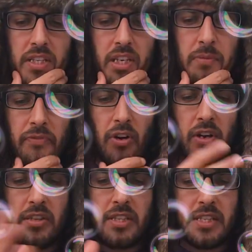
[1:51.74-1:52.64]
times before I
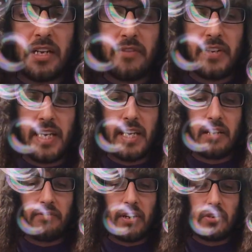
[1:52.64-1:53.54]
heard the sound of a key in the
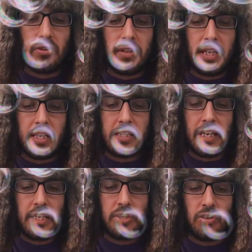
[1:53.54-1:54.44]
front door and then a
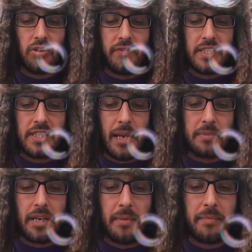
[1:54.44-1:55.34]
steady jog of his steps
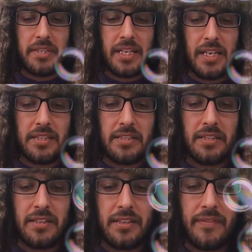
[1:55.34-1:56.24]
coming up the stairs.
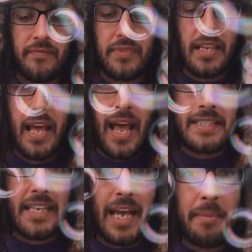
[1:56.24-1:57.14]
As
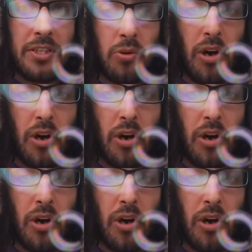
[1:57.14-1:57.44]
he came into